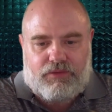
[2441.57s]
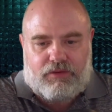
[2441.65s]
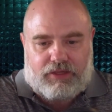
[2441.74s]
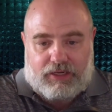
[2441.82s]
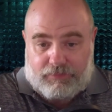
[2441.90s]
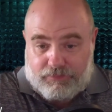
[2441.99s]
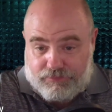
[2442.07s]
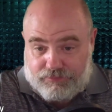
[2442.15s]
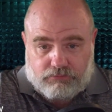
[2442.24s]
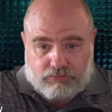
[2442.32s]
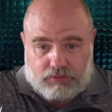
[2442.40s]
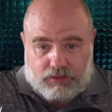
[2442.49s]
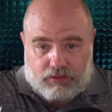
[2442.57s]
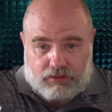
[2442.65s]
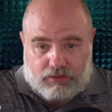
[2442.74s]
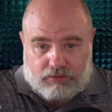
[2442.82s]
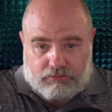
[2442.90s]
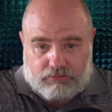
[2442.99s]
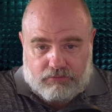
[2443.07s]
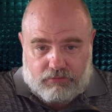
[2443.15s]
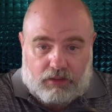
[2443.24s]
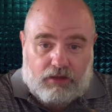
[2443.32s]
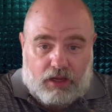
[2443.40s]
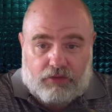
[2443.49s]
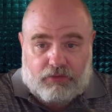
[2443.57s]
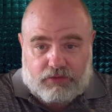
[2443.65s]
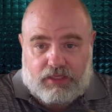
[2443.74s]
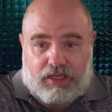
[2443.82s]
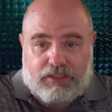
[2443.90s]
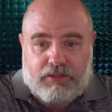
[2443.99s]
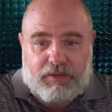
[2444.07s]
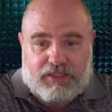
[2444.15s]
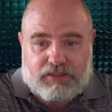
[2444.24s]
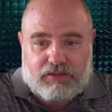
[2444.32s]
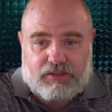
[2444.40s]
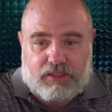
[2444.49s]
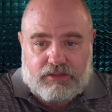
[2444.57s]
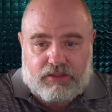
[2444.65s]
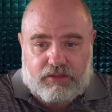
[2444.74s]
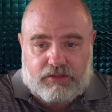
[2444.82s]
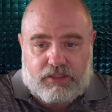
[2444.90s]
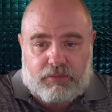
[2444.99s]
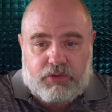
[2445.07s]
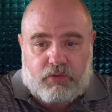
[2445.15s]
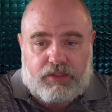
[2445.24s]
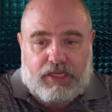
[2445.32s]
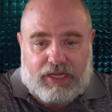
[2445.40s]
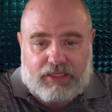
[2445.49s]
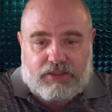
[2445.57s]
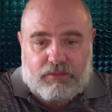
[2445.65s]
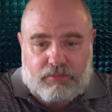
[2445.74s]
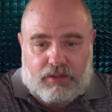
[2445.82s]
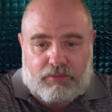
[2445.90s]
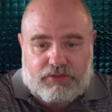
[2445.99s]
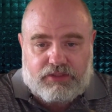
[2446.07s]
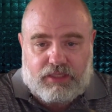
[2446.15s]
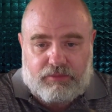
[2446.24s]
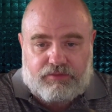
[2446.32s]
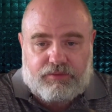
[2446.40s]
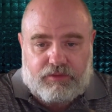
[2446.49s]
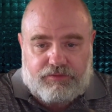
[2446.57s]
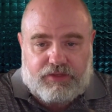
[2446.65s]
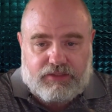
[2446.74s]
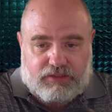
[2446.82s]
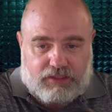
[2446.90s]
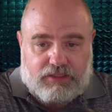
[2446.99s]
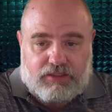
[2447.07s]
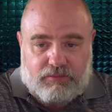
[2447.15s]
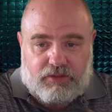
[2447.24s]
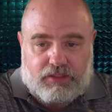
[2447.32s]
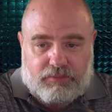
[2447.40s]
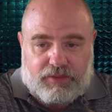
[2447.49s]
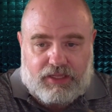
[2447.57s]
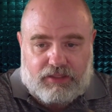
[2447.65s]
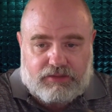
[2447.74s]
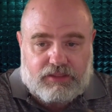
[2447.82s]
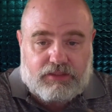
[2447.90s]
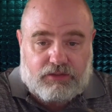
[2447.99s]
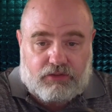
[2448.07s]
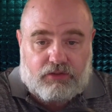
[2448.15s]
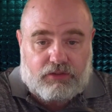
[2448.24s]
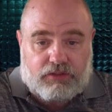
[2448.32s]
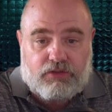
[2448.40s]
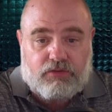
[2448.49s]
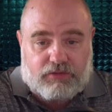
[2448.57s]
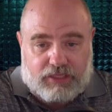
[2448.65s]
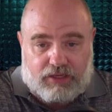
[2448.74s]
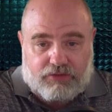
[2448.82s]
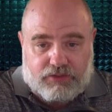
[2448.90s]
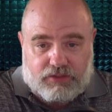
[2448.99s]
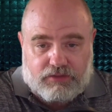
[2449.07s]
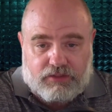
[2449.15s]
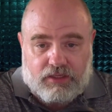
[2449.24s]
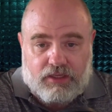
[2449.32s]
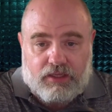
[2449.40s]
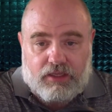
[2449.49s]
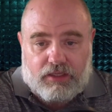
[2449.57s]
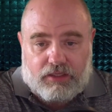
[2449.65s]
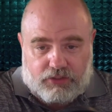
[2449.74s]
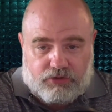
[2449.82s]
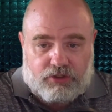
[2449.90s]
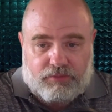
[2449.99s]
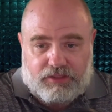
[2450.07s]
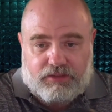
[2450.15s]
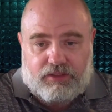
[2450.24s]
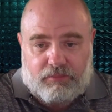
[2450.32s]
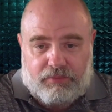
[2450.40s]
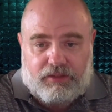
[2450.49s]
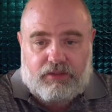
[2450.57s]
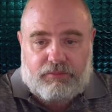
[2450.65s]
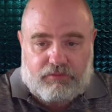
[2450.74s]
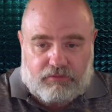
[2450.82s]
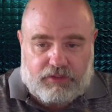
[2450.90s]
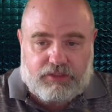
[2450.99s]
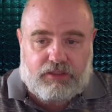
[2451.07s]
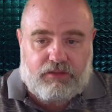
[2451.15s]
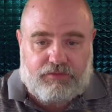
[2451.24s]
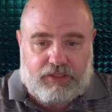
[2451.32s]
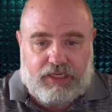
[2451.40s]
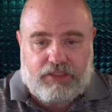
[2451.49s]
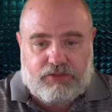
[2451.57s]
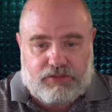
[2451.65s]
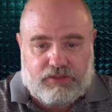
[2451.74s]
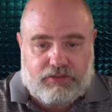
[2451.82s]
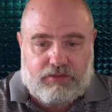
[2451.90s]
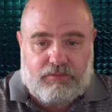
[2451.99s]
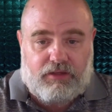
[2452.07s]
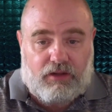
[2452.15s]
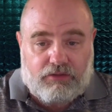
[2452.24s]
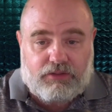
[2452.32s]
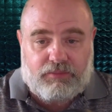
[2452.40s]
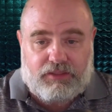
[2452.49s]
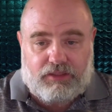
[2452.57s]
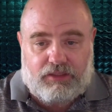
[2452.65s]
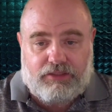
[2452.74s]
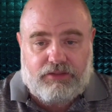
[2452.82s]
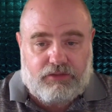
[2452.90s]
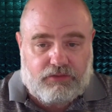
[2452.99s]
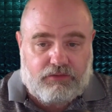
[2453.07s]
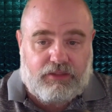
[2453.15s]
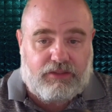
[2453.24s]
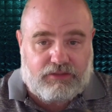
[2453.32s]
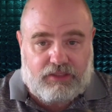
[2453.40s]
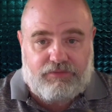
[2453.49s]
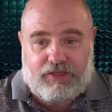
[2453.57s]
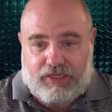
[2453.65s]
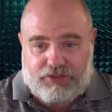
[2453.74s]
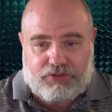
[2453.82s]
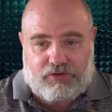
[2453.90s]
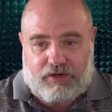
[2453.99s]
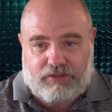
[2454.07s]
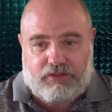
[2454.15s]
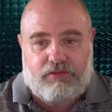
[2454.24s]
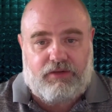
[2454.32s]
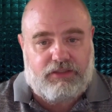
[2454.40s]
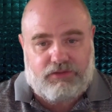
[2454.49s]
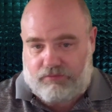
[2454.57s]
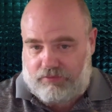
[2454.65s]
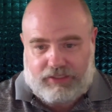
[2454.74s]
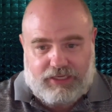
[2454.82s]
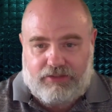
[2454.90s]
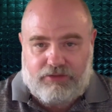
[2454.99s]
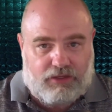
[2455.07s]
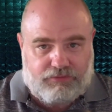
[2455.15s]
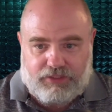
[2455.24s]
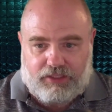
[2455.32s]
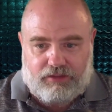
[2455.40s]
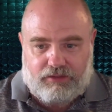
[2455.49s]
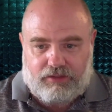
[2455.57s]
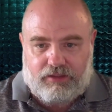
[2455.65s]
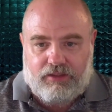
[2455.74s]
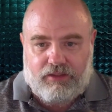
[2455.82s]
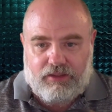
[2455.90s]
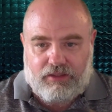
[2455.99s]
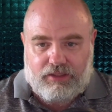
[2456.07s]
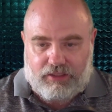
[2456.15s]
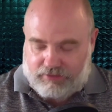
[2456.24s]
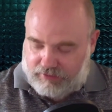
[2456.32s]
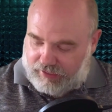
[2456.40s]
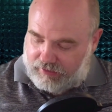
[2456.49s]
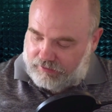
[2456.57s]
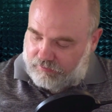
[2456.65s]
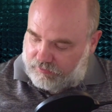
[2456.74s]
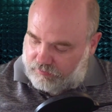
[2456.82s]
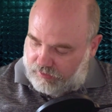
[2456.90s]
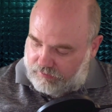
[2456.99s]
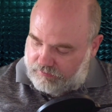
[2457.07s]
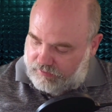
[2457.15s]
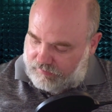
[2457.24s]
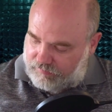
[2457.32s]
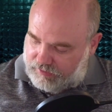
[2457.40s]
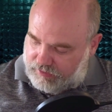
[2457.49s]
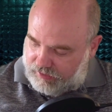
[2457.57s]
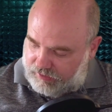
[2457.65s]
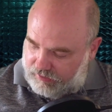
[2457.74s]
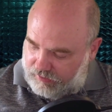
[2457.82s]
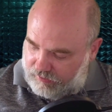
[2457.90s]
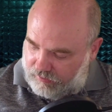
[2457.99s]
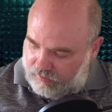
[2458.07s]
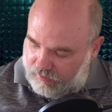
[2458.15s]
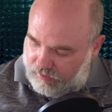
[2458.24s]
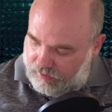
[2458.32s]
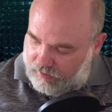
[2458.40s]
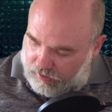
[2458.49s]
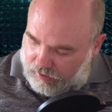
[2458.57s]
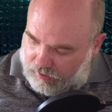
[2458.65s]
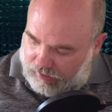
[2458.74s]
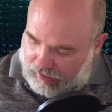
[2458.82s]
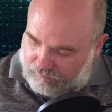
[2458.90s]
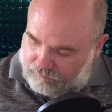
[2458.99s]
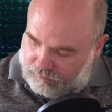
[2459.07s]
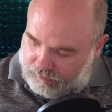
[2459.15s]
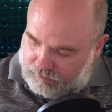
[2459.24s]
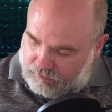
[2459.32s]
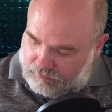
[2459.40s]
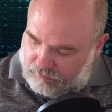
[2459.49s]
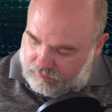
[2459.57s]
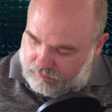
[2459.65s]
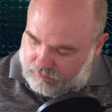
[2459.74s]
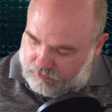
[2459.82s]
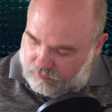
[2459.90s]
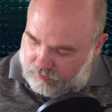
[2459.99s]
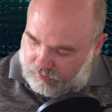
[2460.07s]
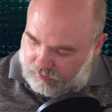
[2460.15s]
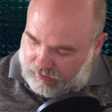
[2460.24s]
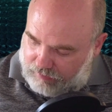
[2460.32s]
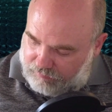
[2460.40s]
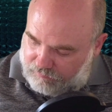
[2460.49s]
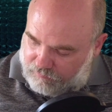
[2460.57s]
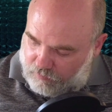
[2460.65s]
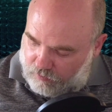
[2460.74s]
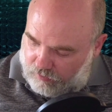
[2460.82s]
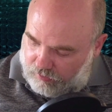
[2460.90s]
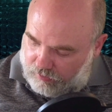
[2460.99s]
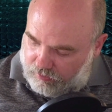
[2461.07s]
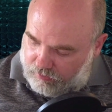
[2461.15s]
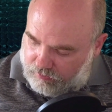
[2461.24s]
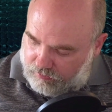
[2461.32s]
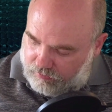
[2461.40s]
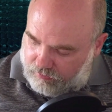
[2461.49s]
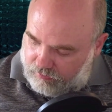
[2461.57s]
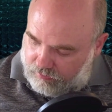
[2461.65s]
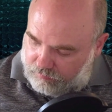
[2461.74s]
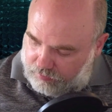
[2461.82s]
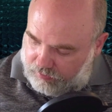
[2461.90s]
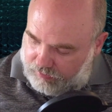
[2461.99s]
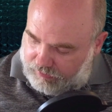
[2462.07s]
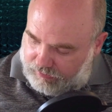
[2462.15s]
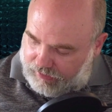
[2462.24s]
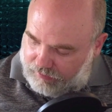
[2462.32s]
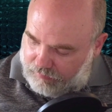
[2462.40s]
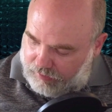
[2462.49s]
Okay. And then along those lines, Bessent says, the subsequent asset bubble stemming from the Fed's easy money policies in the early 2000s contributed to the buildup of risk in the financial system that ultimately led to the 2008 financial crisis, right? So again, dovetailing exactly with what I've been saying here. I've linked to it a lot before. I'll plug it again.